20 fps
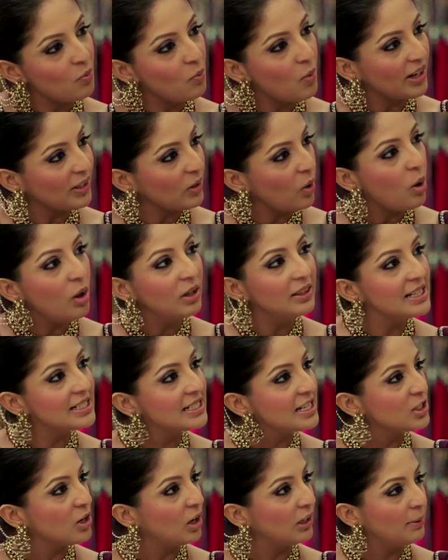what all
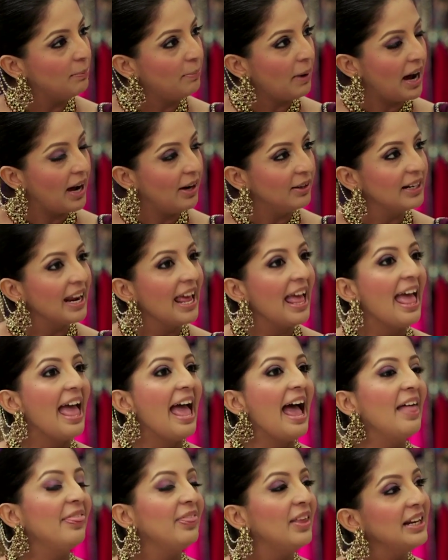this is all about,
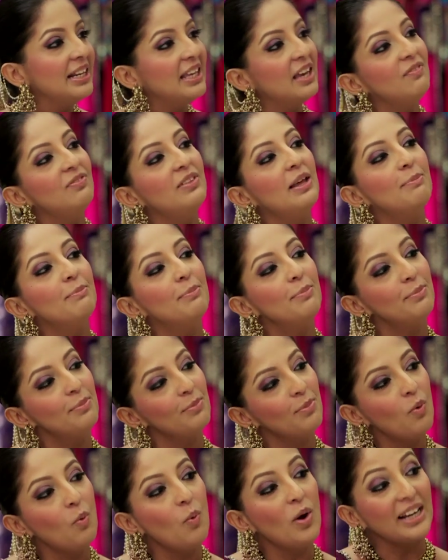and then give them
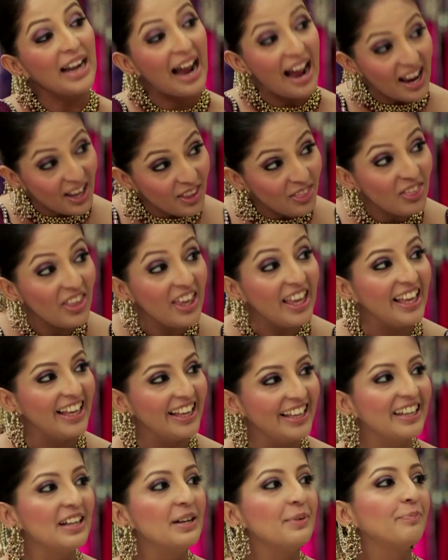what I
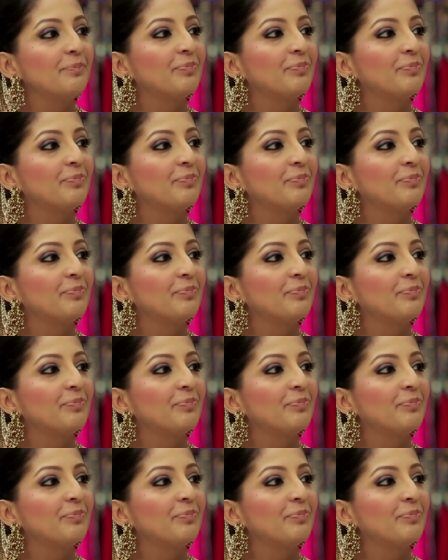think